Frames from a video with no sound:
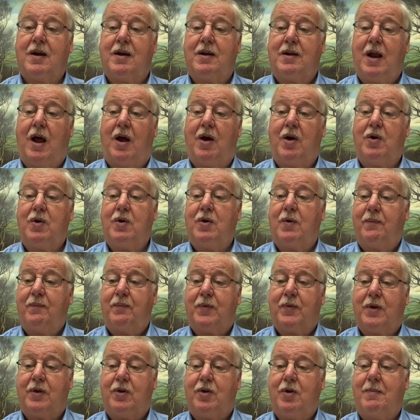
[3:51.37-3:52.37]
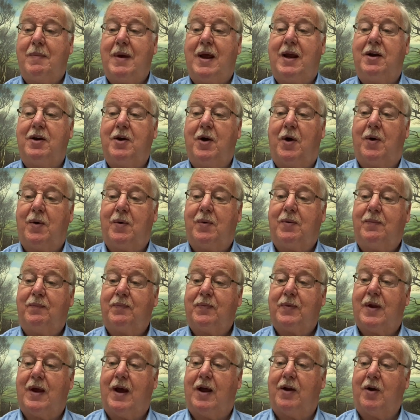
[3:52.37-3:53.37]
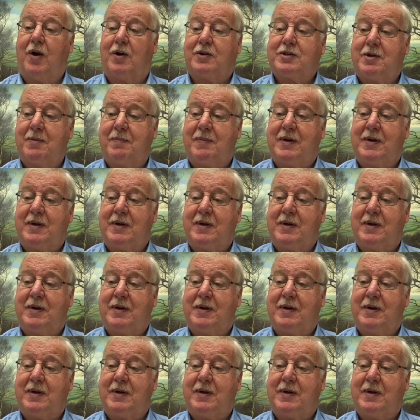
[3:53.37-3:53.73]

Now, you may know and also